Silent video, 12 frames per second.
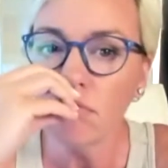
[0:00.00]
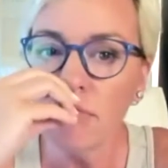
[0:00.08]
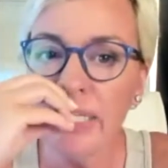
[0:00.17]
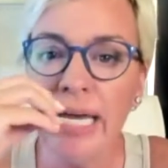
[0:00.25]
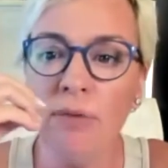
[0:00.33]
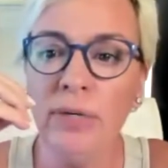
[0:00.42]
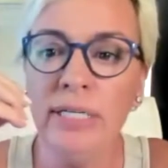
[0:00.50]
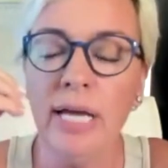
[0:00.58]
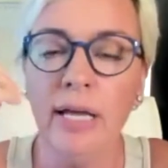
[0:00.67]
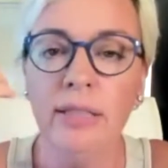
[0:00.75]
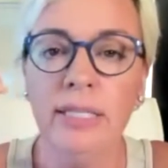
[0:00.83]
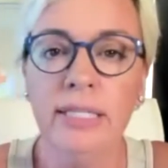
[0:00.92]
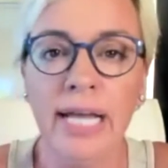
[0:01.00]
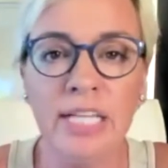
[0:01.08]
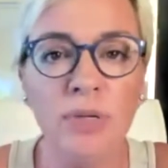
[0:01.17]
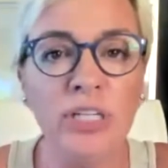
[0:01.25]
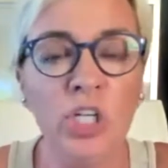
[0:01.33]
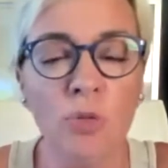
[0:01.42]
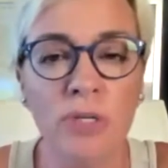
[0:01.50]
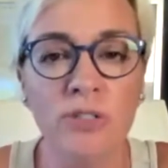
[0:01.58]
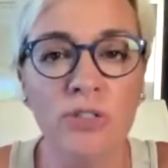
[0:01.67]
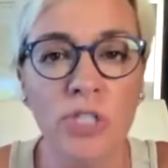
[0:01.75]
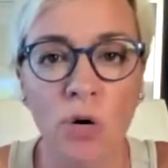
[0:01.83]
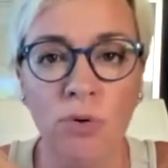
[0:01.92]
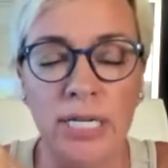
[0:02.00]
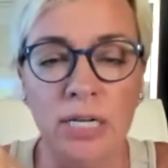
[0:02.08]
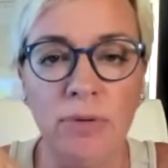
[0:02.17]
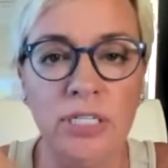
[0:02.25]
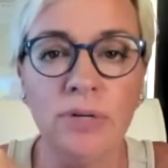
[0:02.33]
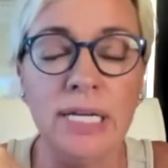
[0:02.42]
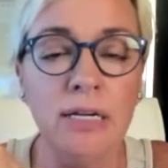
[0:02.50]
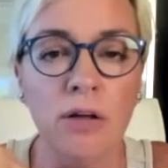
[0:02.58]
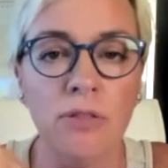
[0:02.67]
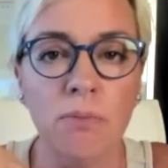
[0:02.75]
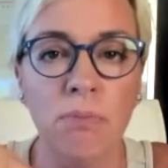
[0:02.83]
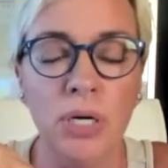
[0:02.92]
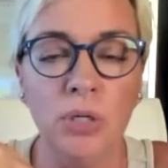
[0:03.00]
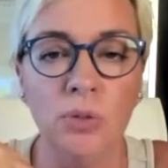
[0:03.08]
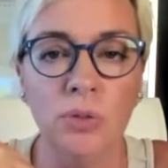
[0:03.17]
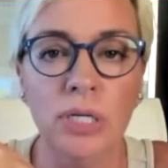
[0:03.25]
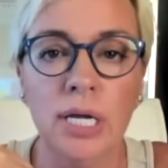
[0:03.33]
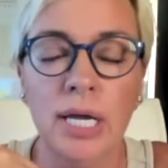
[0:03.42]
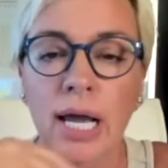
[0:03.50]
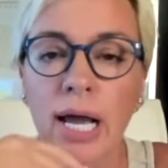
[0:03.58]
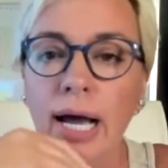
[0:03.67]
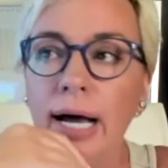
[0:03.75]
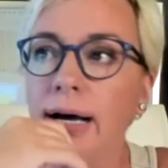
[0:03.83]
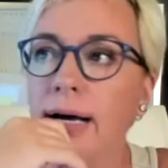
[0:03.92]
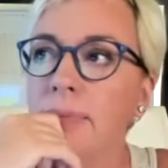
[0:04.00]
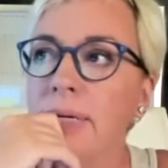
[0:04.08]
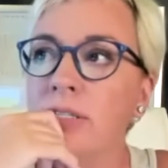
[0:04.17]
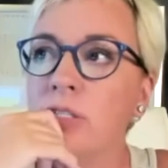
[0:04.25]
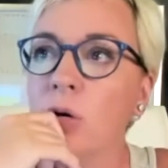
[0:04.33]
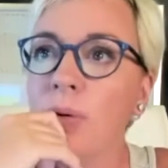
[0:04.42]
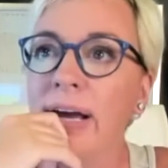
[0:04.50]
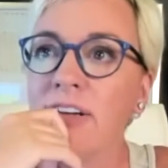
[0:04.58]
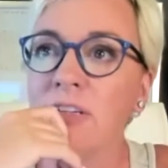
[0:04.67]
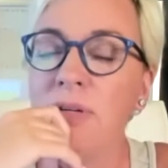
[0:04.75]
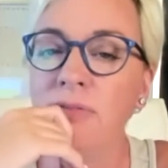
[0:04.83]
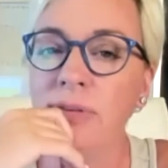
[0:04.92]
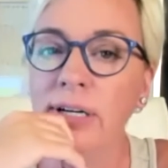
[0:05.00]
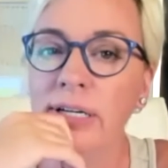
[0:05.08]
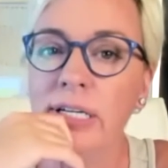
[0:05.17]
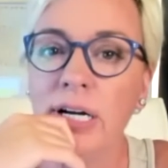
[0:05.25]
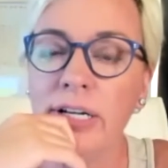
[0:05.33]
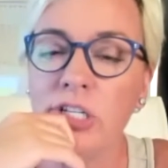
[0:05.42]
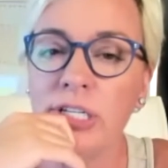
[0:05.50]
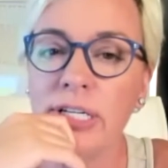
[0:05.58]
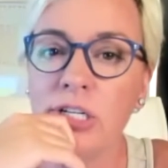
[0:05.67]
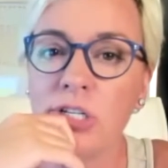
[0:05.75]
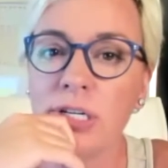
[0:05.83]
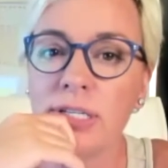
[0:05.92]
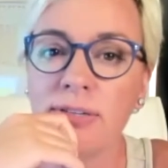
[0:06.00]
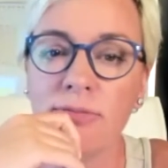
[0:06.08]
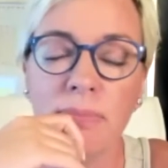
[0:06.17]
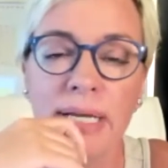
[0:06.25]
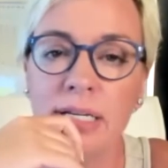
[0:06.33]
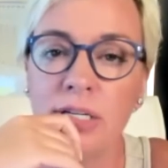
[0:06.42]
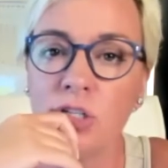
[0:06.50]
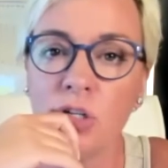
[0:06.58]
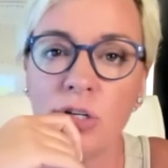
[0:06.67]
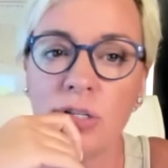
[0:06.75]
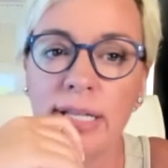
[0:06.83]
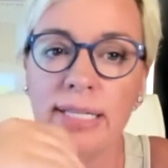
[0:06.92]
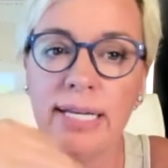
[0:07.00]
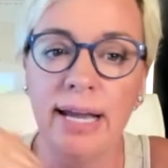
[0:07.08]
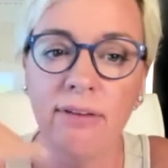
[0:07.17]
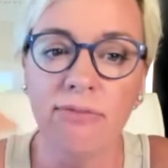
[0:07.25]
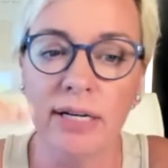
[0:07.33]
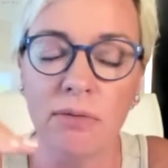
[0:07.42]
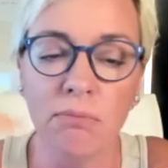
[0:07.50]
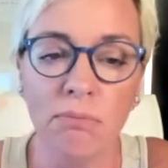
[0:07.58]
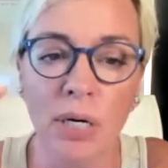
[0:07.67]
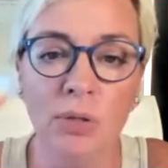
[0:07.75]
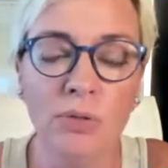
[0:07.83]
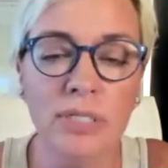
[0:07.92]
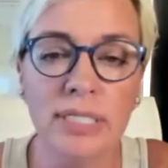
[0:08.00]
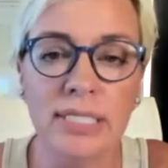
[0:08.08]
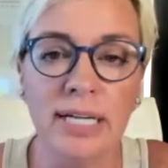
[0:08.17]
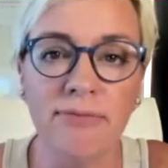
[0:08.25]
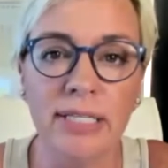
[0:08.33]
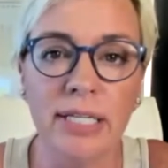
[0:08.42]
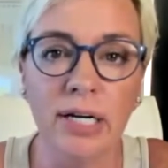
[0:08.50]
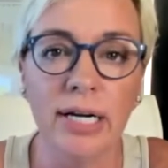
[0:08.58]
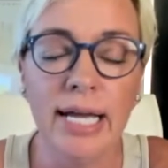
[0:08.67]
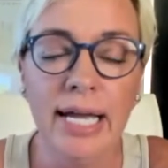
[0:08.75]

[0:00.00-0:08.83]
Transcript: And that's what humans don't eat. We don't eat all the bone. And so we have to be very conscientious of making sure that they have like bone stuff in there.